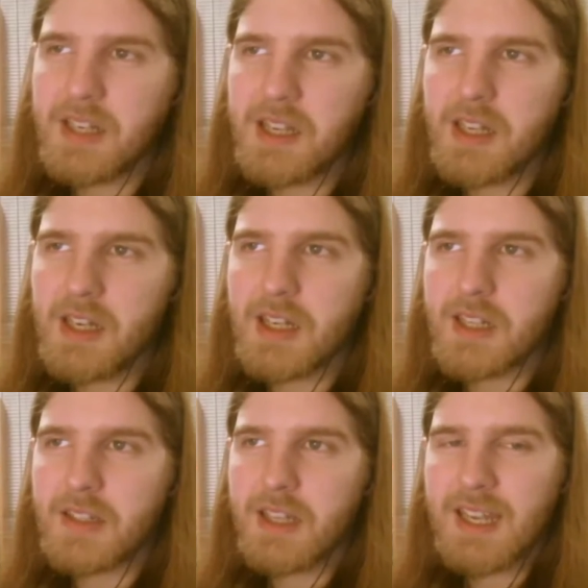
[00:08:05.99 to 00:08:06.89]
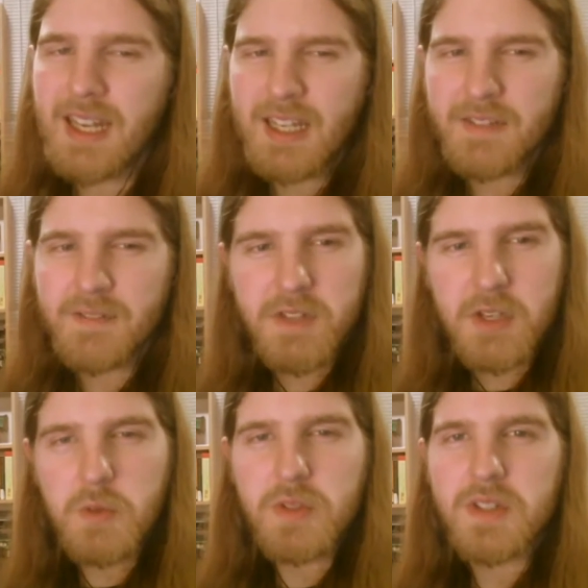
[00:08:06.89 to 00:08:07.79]
yeah, it it kind of
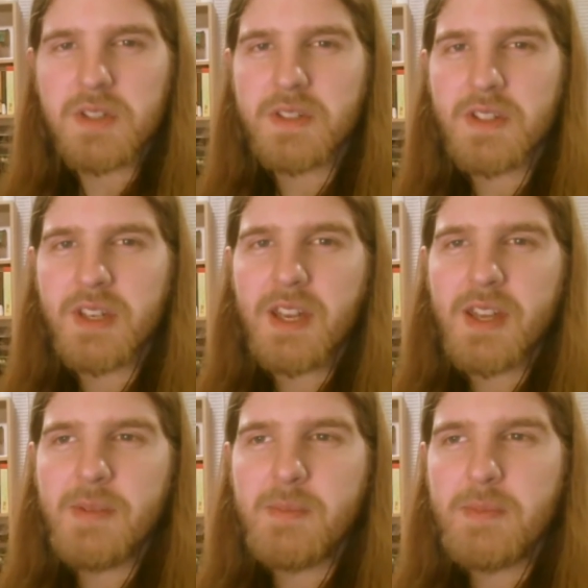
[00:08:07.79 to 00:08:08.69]
confuses. Mm-hmm.